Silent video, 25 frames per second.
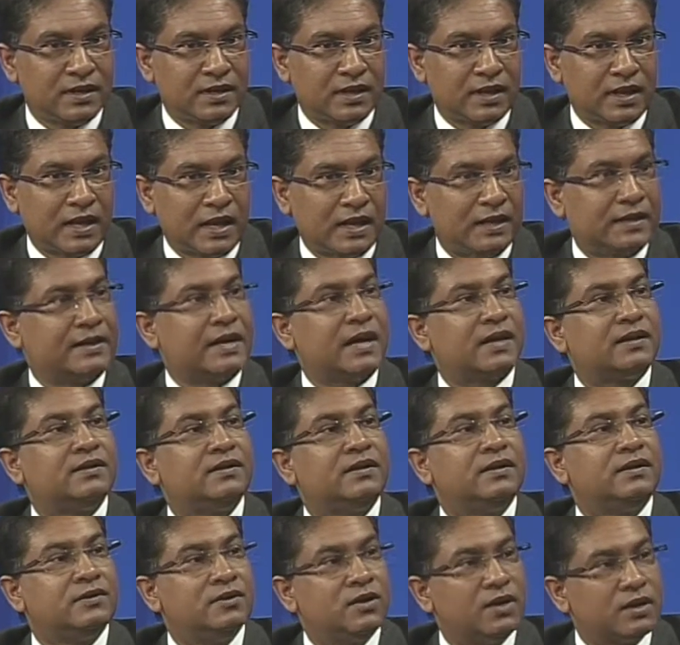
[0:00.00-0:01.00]
And that
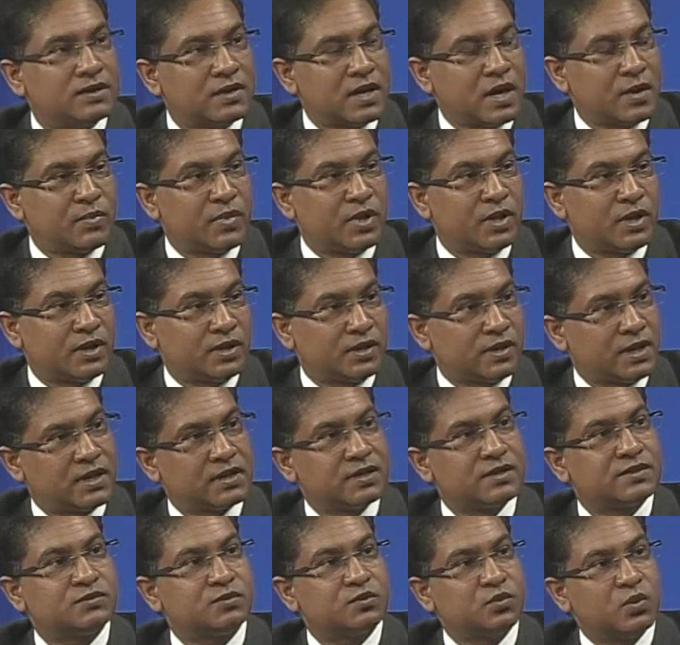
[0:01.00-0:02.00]
did not happen, and that
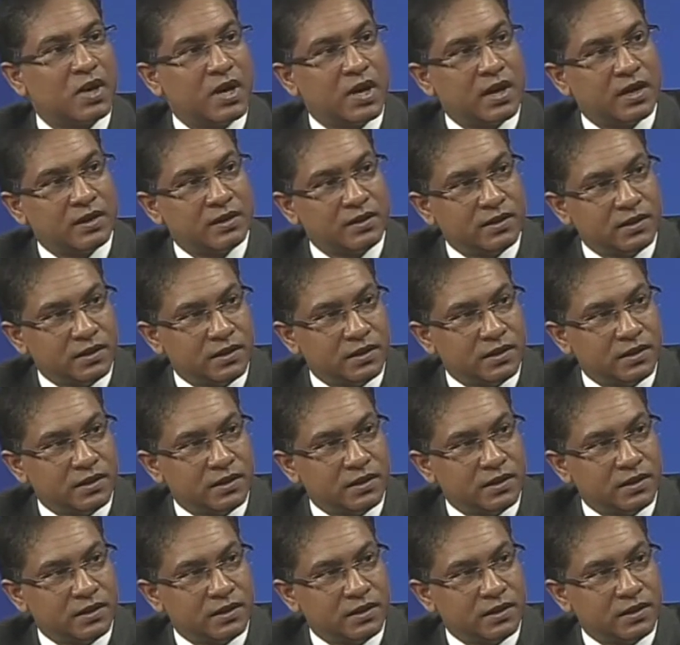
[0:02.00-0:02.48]
is why the